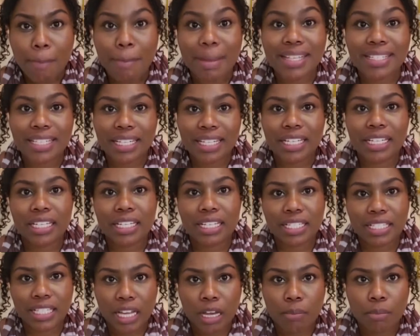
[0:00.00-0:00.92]
by setting an
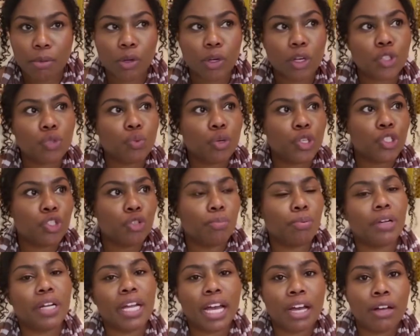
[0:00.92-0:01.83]
example because what you
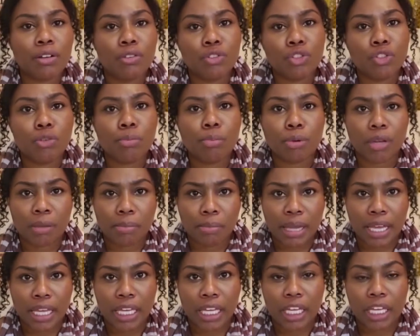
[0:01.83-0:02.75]
put out you bring
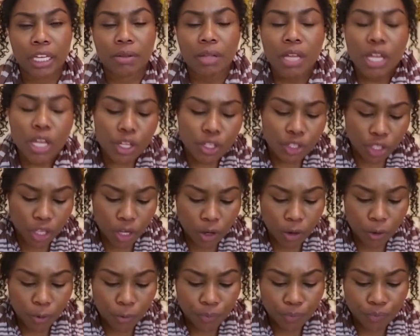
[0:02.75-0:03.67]
back in
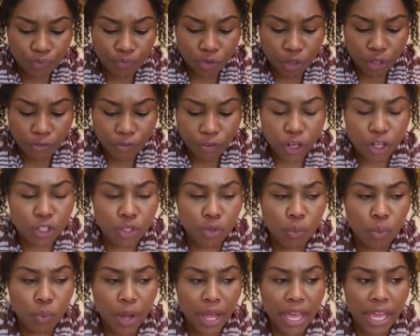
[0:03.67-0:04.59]
so the
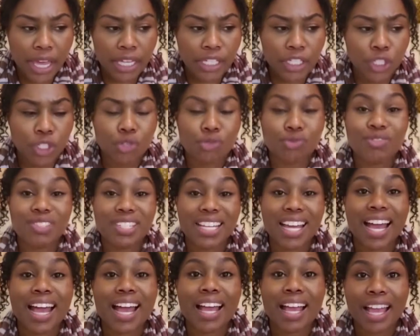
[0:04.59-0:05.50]
first way to
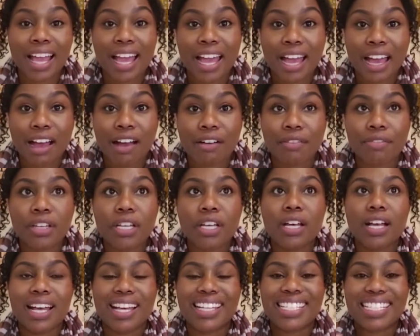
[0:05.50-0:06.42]
not have
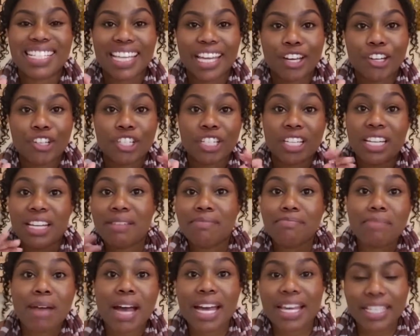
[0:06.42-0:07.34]
a scarcity
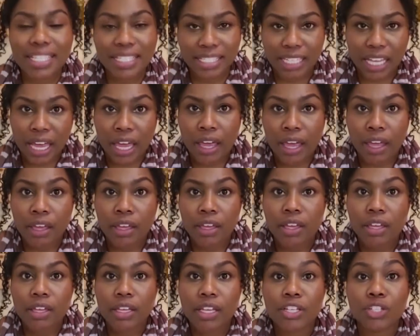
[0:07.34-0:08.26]
mindset
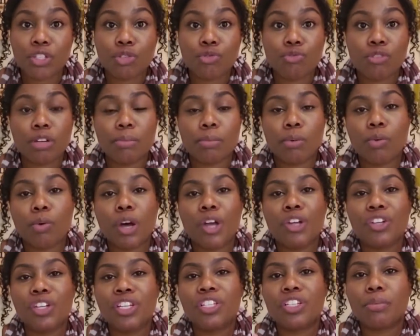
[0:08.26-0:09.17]
is to number
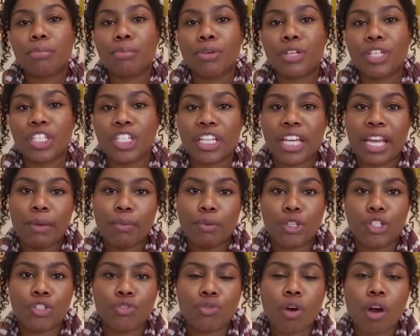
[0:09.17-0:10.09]
one you need to appreciate
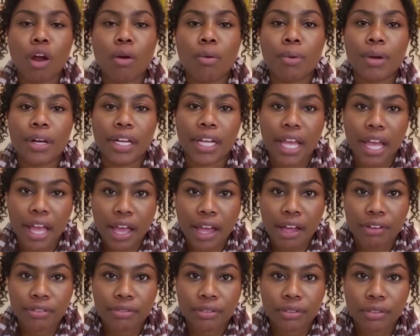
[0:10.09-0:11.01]
what you already
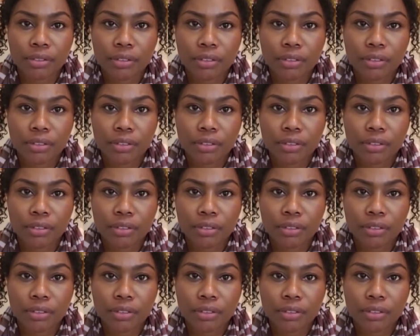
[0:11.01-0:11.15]
have